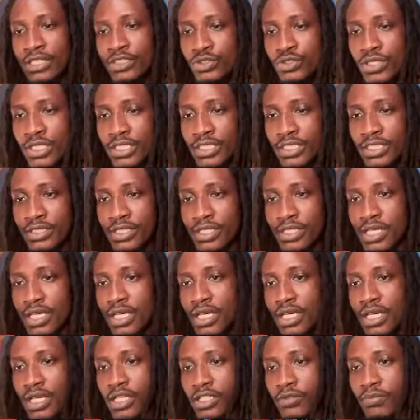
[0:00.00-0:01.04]
trading
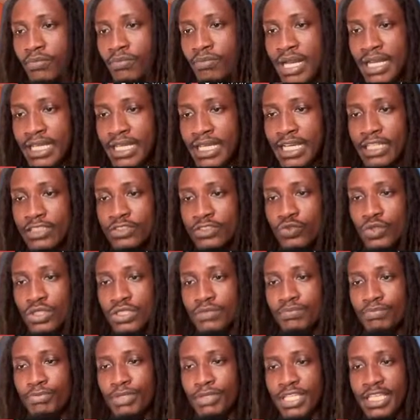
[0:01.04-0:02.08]
markets with
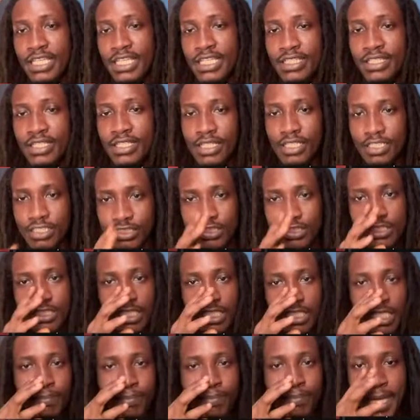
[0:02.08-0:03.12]
big
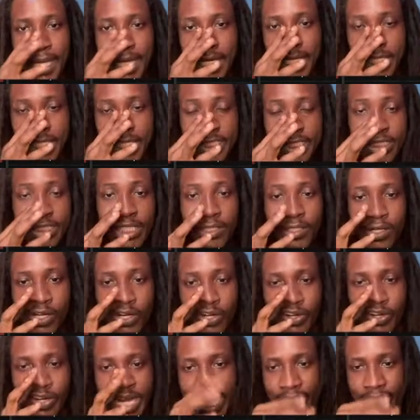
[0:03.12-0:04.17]
slippage.
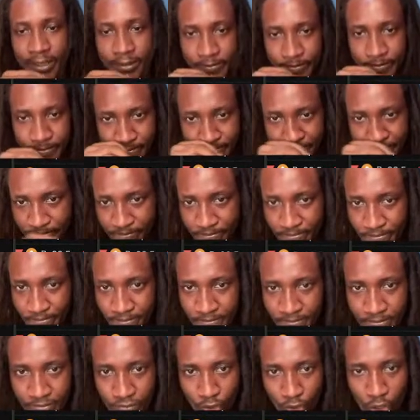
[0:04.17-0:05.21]
Alright?
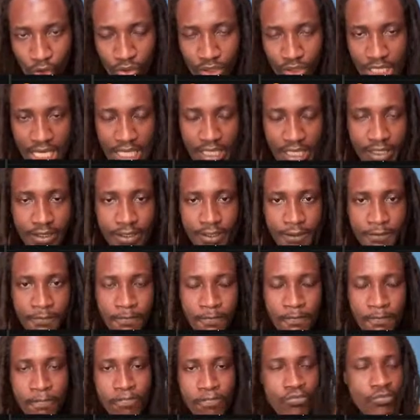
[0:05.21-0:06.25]
Okay.
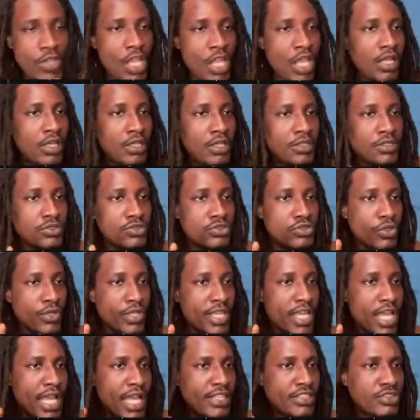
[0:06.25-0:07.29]
So
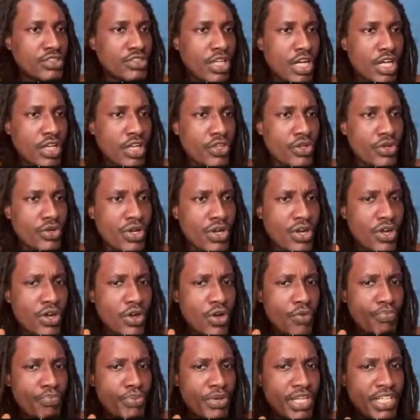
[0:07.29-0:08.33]
here is our
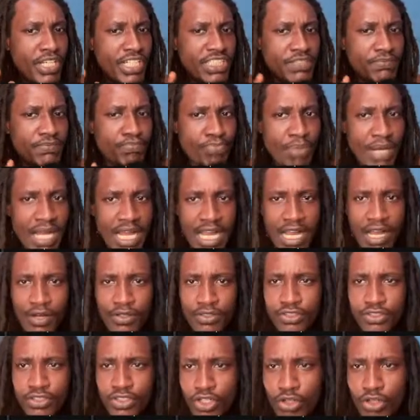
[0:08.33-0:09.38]
Euro British
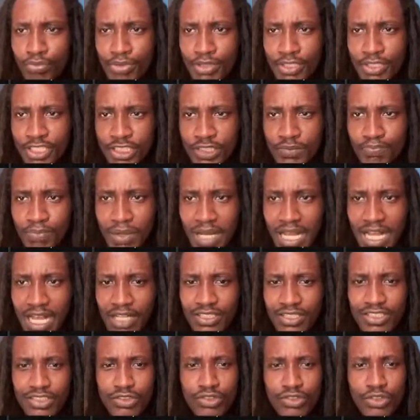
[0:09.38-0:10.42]
Pound. Euro British
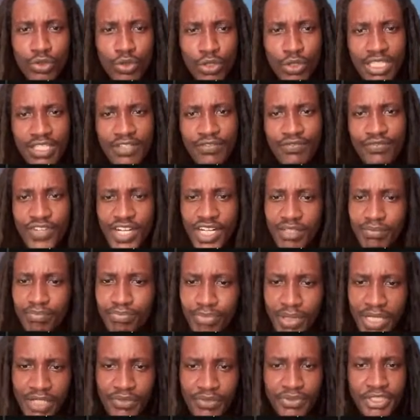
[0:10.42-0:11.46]
Pound is looking very
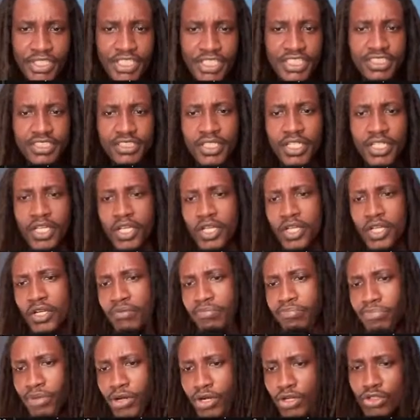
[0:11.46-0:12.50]
bearish,
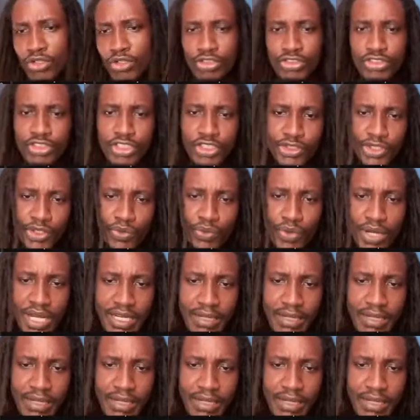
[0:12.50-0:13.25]
but considering